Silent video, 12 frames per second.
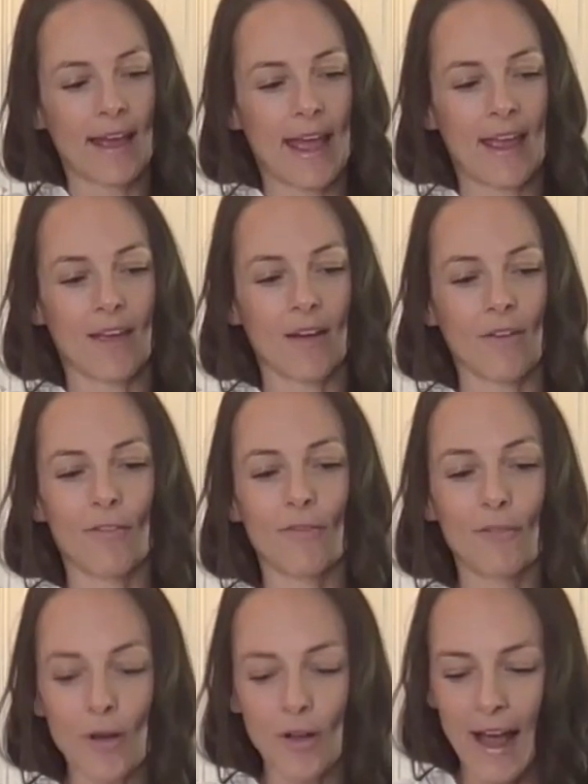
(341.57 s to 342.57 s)
a
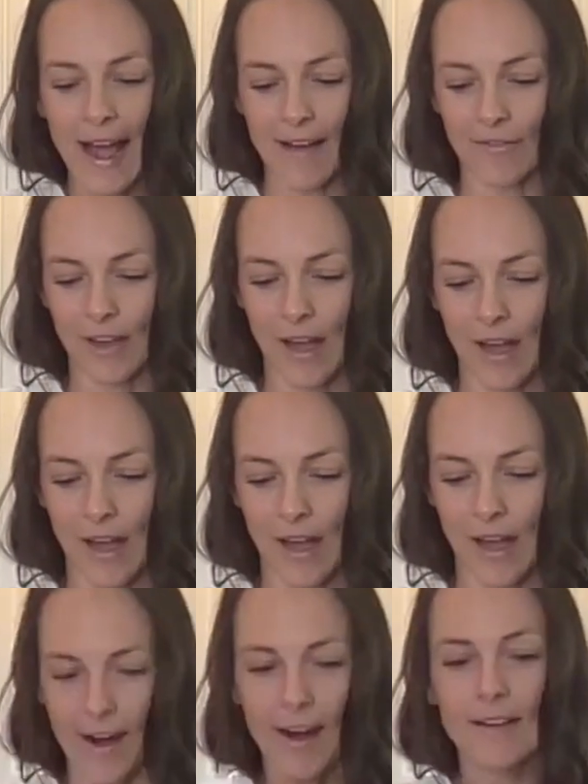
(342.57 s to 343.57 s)
full half cup
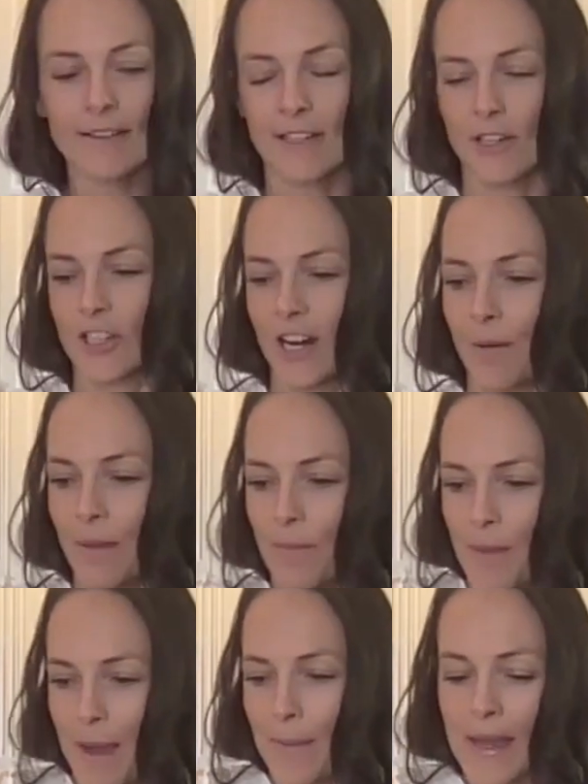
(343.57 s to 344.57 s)
there to share with
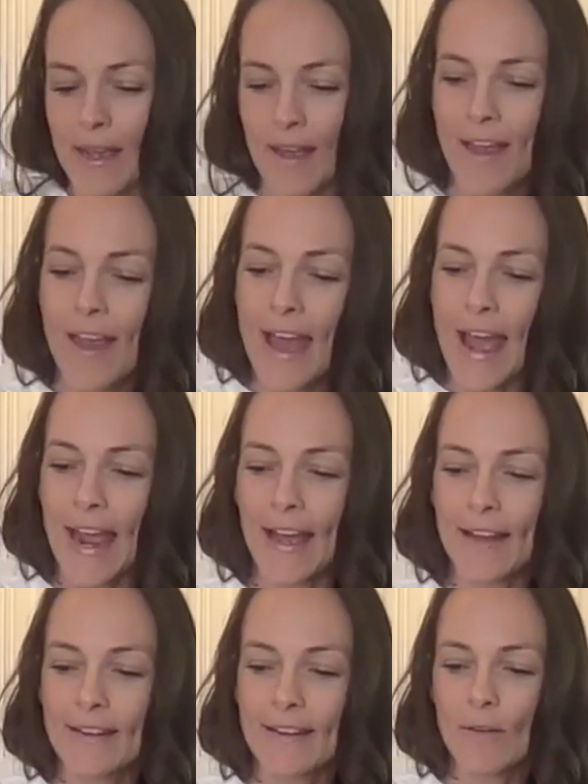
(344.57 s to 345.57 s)
baby.
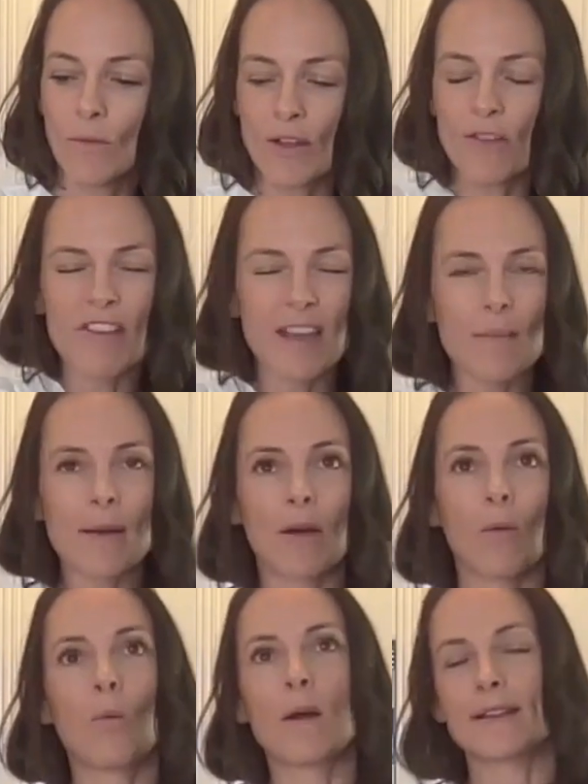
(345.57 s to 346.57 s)
And when you think
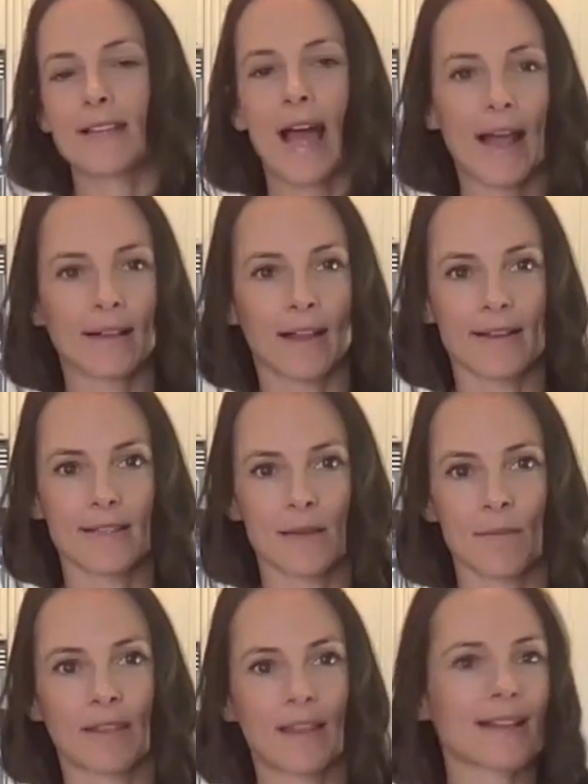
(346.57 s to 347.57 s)
about what is high
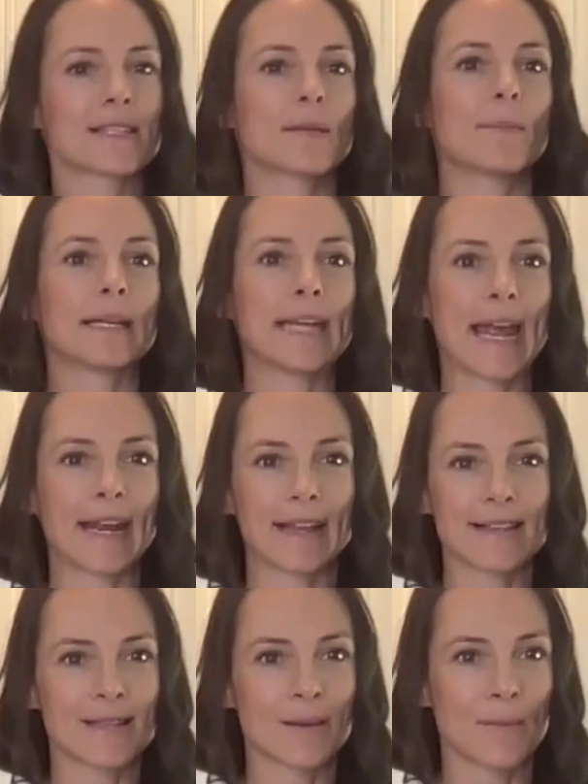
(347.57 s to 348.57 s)
glycemic, that's the
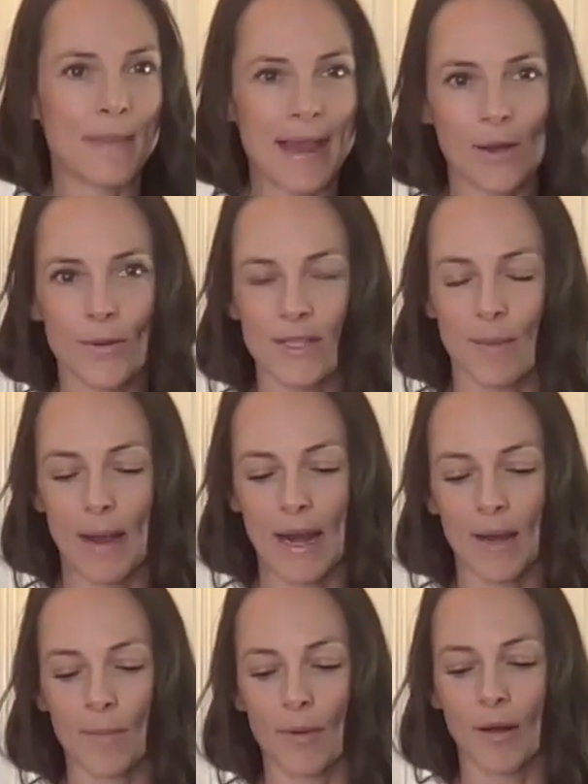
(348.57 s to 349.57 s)
bananas, the mangoes, the
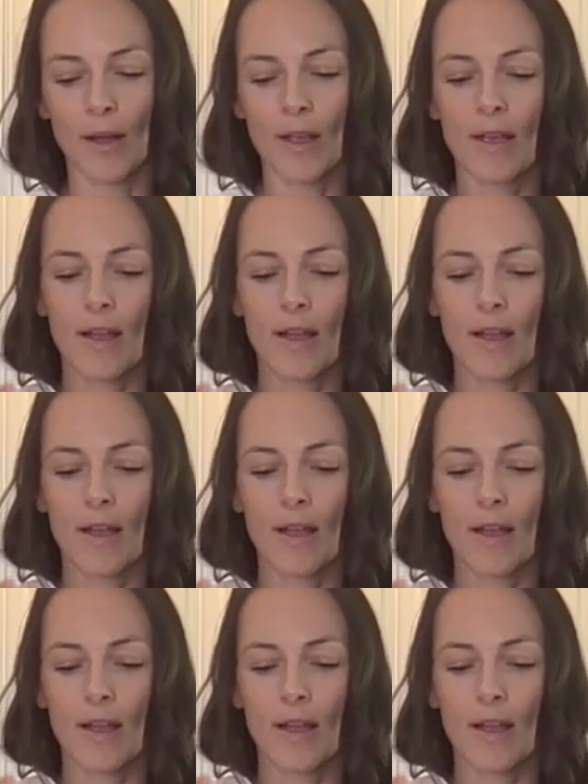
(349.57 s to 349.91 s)
pineapple.